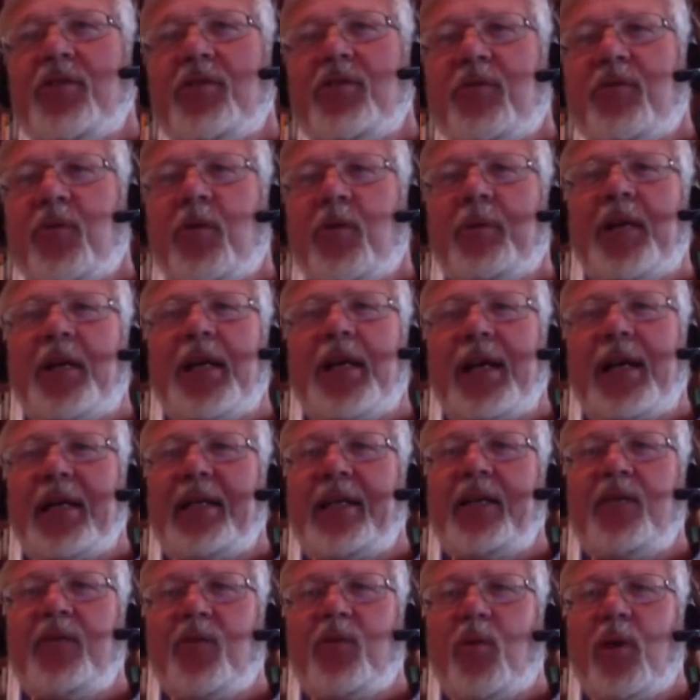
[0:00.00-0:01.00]
formed in
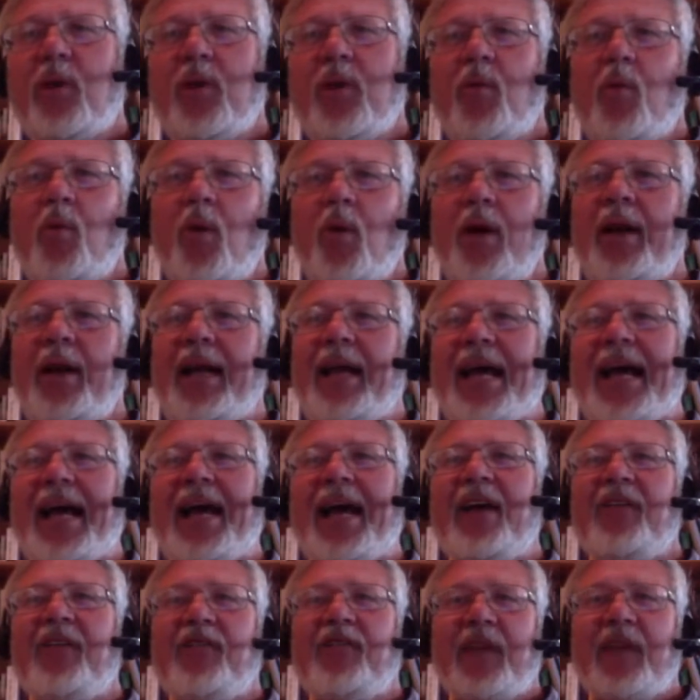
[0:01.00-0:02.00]
1921
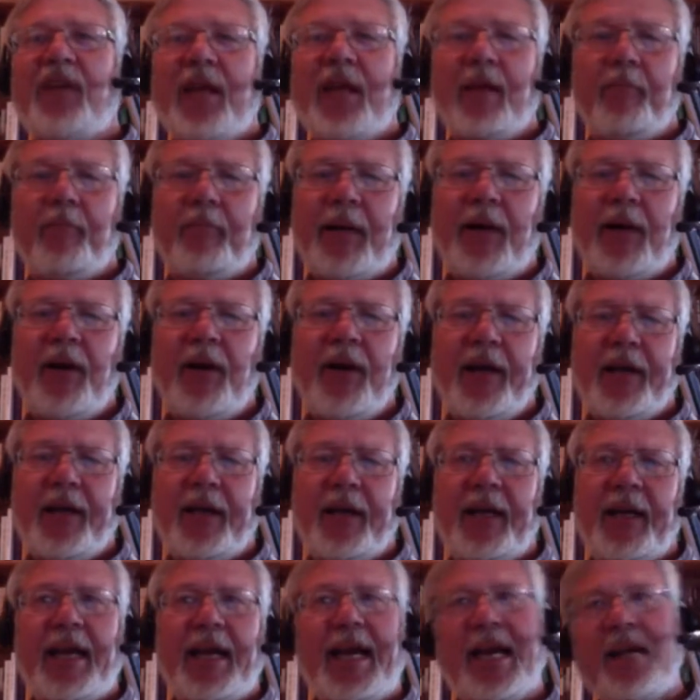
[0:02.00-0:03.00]
as an
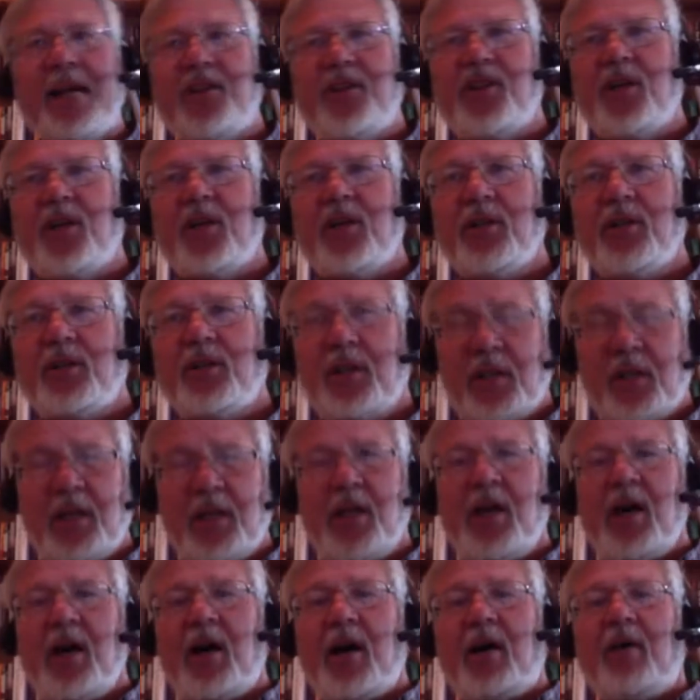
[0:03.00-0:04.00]
American adjunct
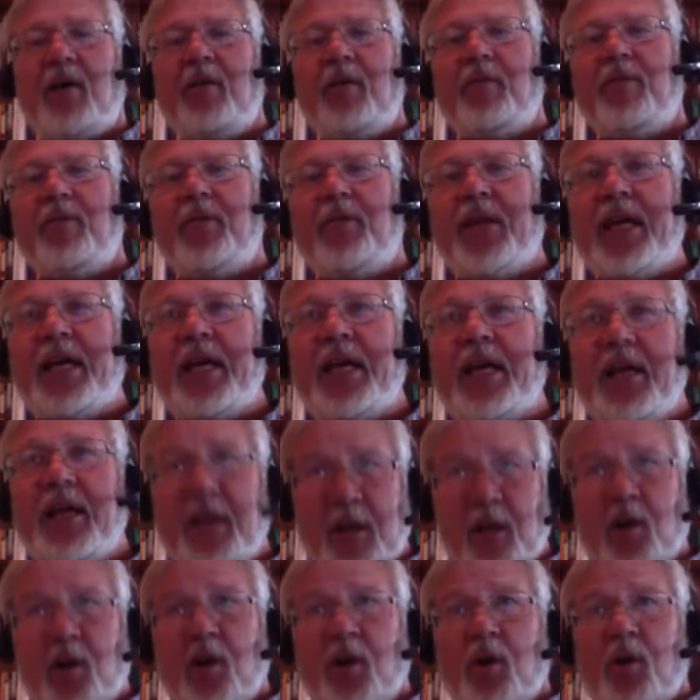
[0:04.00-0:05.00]
of the
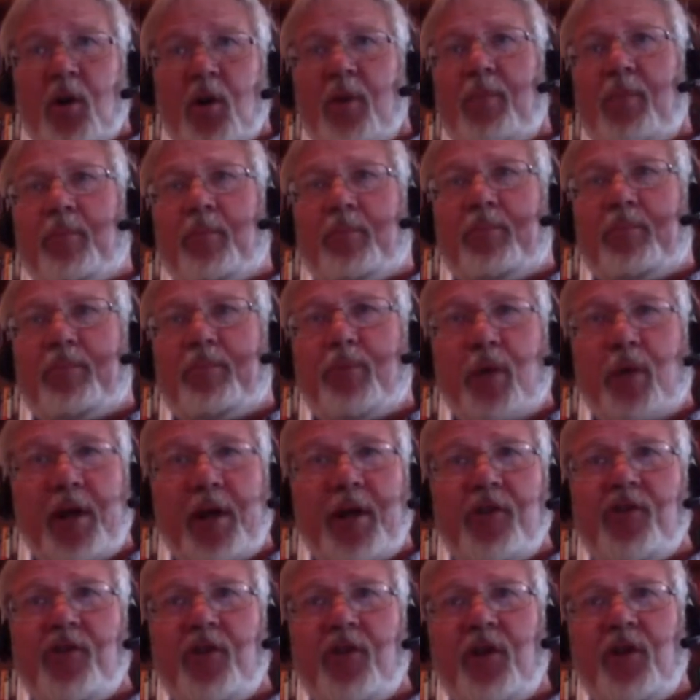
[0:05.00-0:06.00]

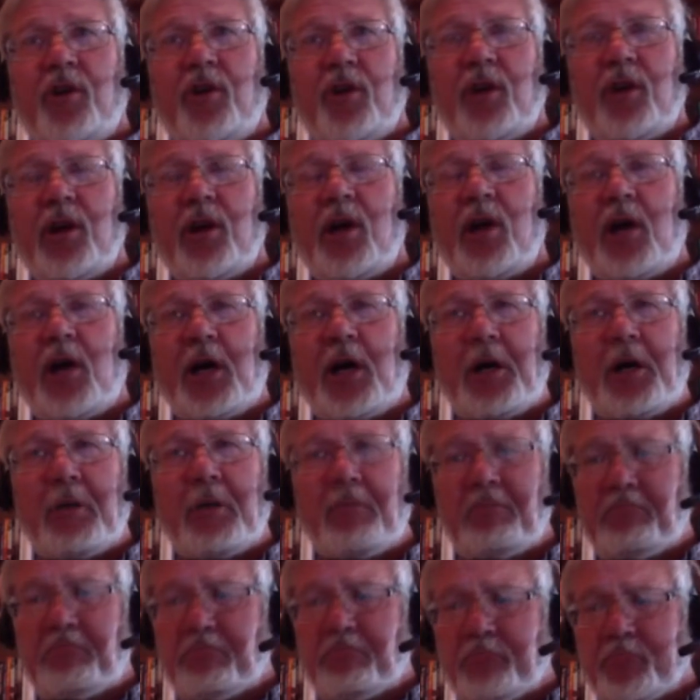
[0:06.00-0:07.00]
British
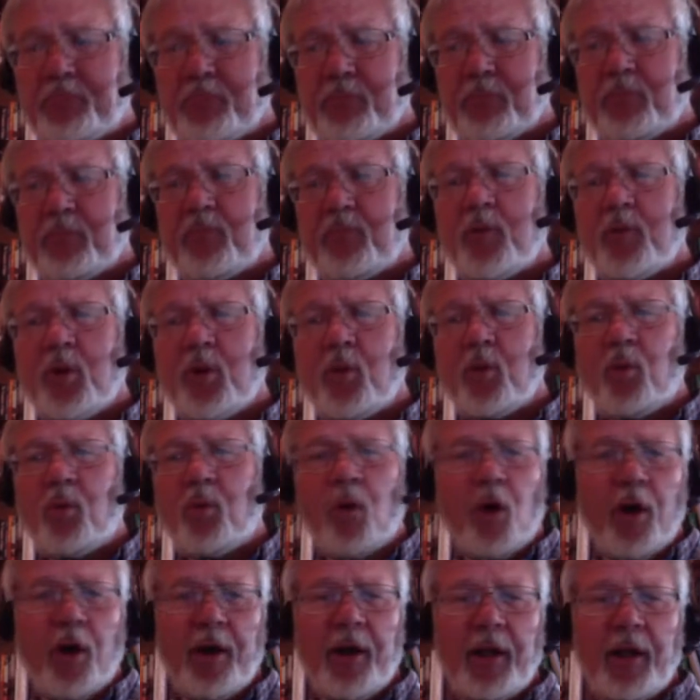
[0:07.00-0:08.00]
um,
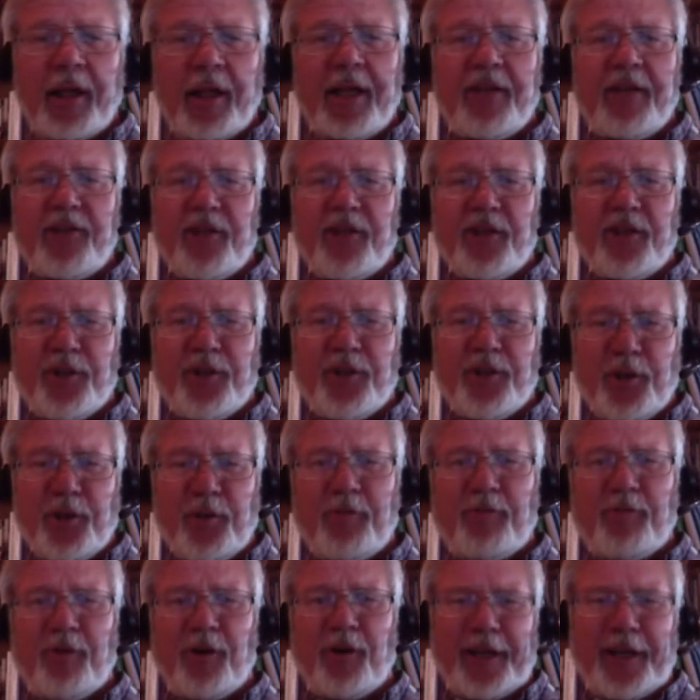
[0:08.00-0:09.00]
Royal Institute
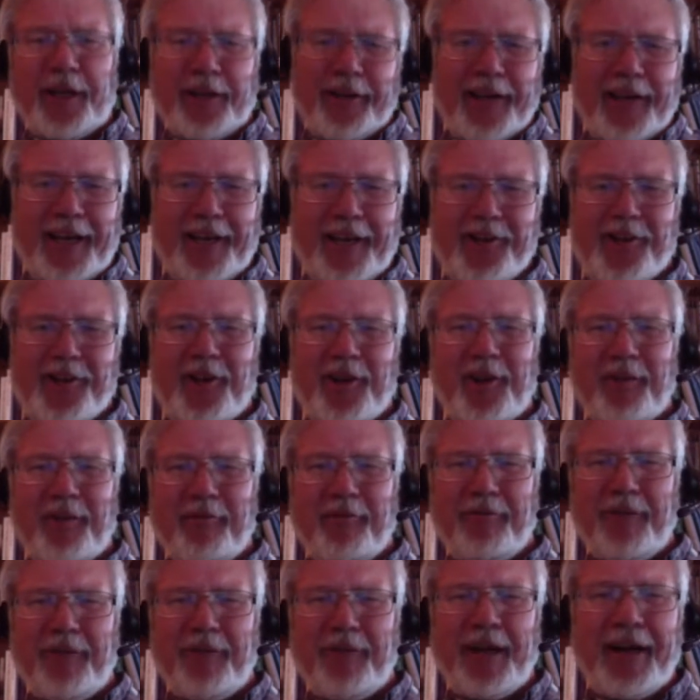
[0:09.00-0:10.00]
for International
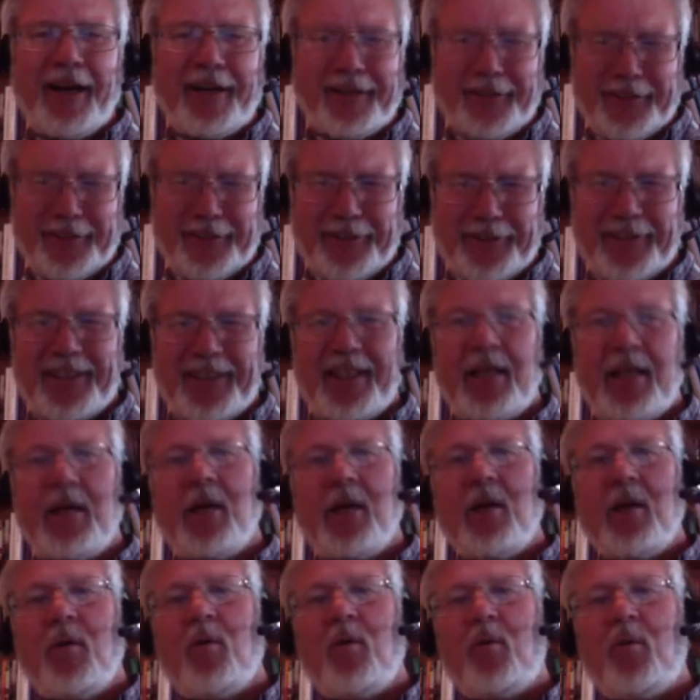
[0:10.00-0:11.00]
Affairs, right.
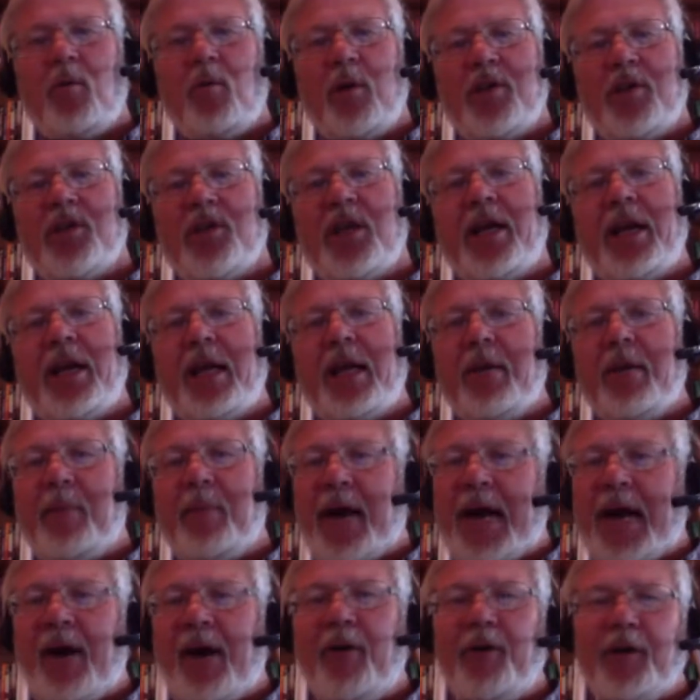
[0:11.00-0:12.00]
which came
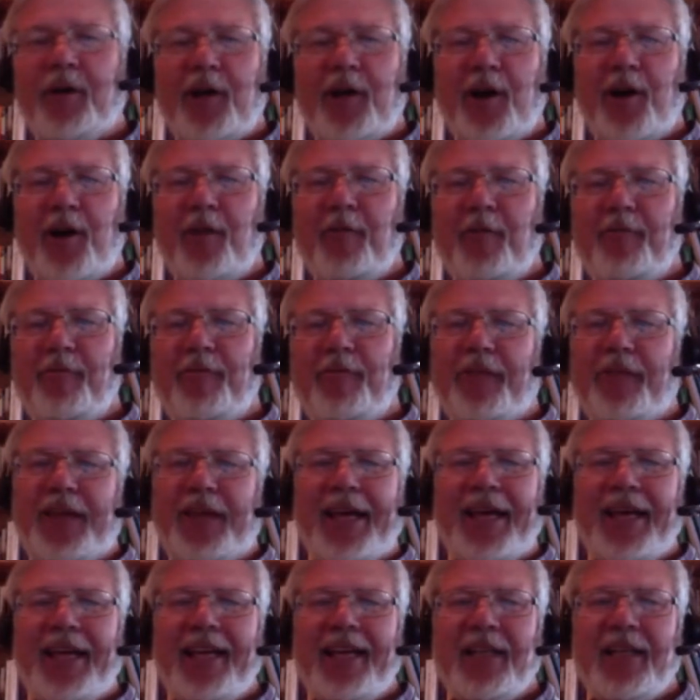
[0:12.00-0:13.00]
out of
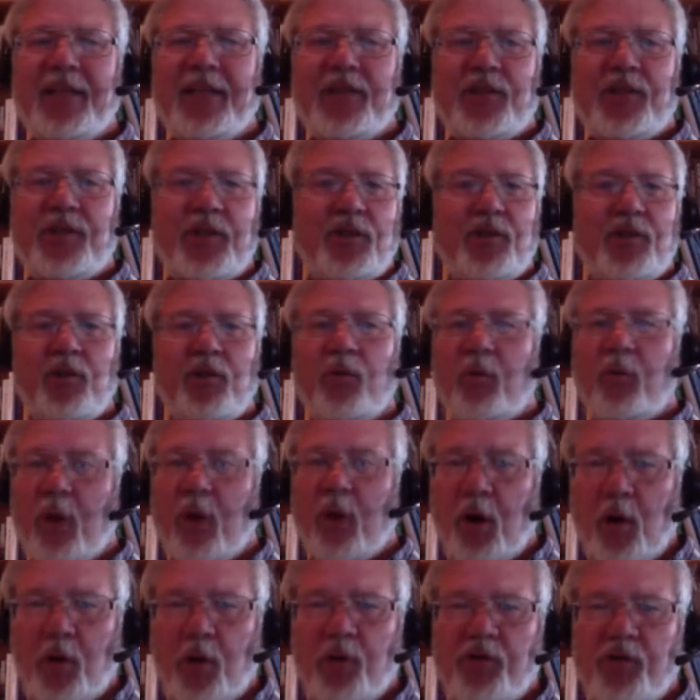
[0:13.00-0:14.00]
the Cecil
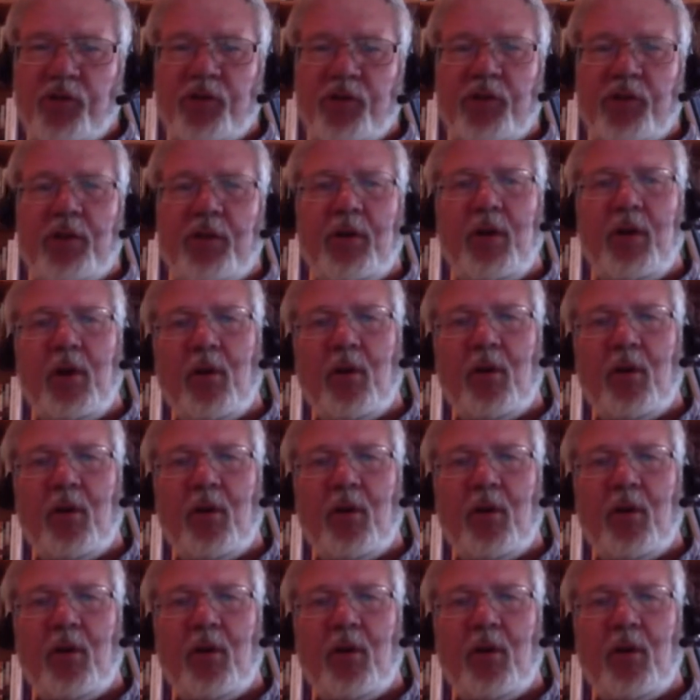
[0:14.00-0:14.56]
Rhodes uh,